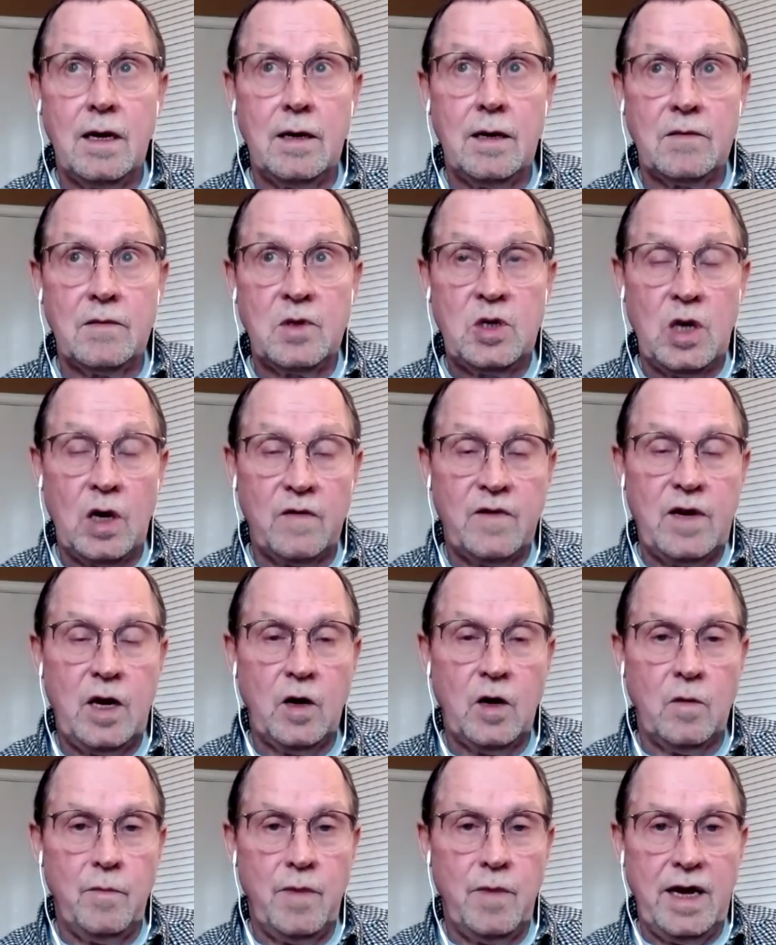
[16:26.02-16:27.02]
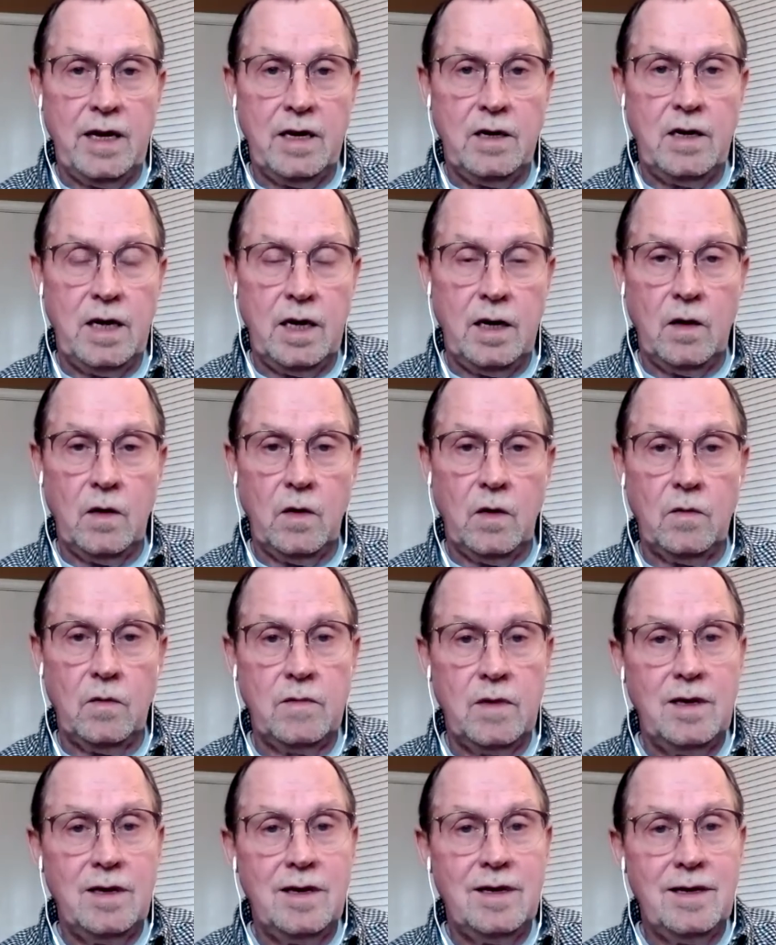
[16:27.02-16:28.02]
self-care may entail
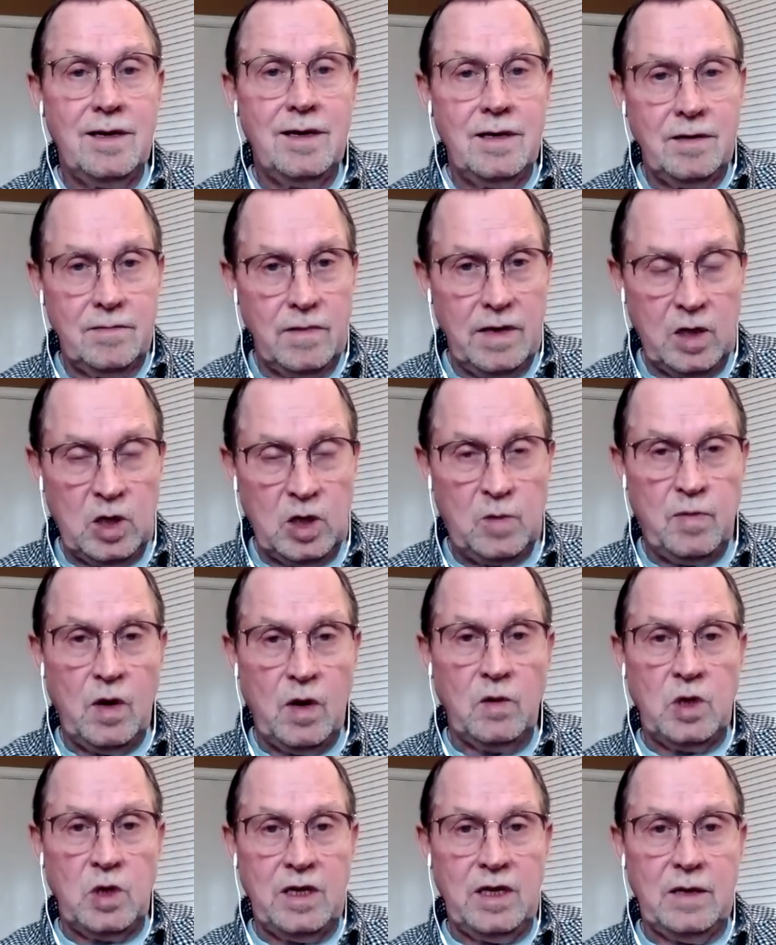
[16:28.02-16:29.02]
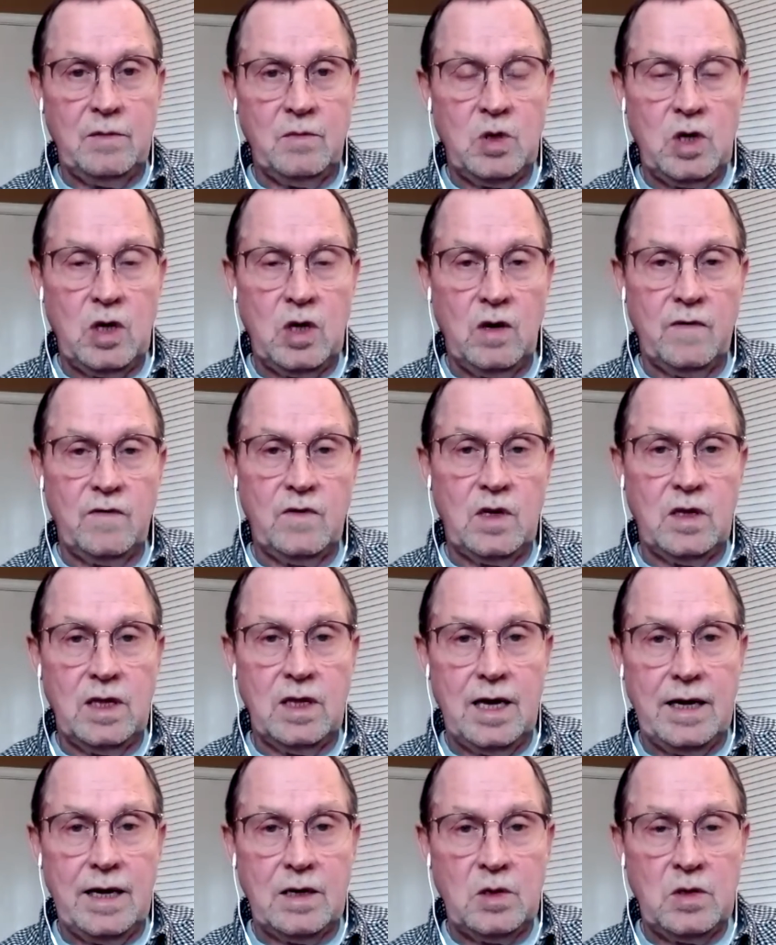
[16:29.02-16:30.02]
exposing themselves to
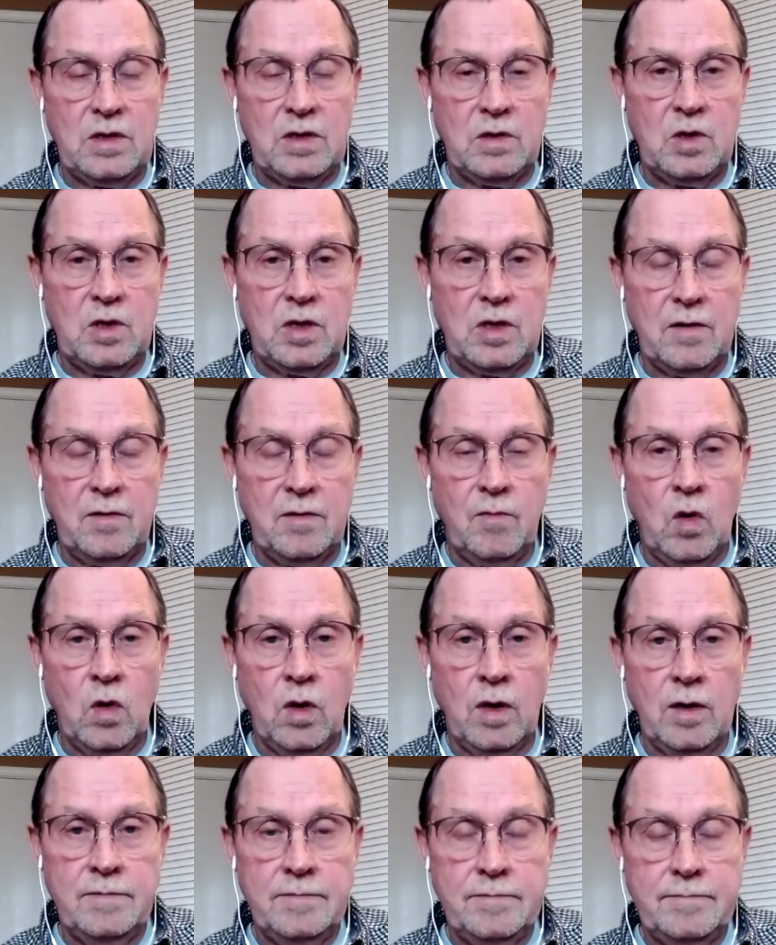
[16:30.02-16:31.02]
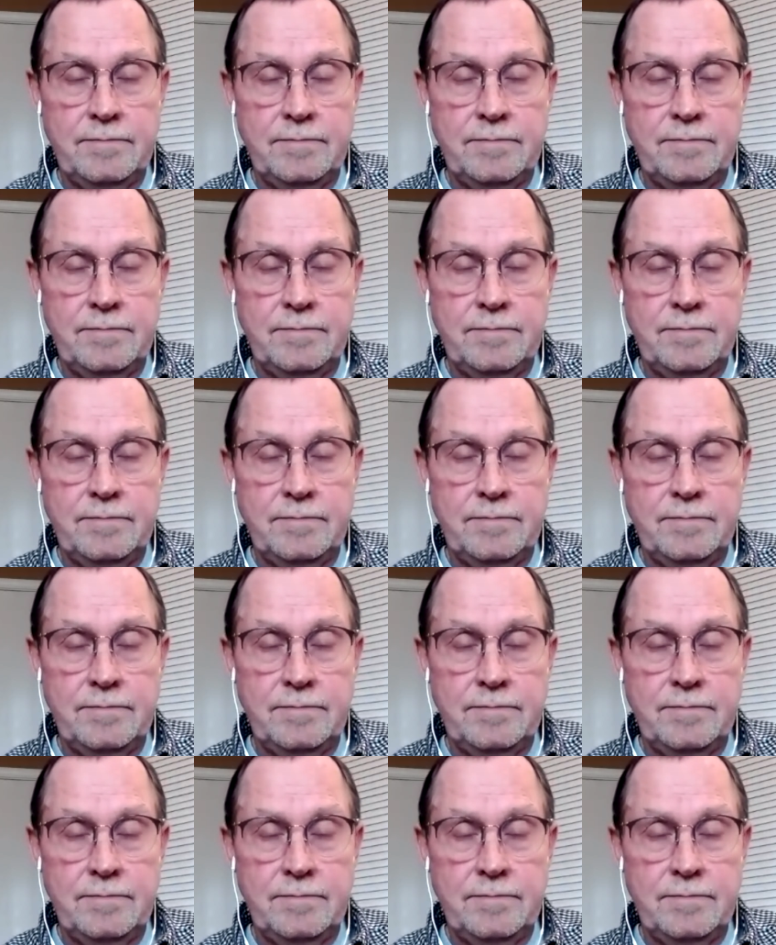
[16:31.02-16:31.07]
less instead of more.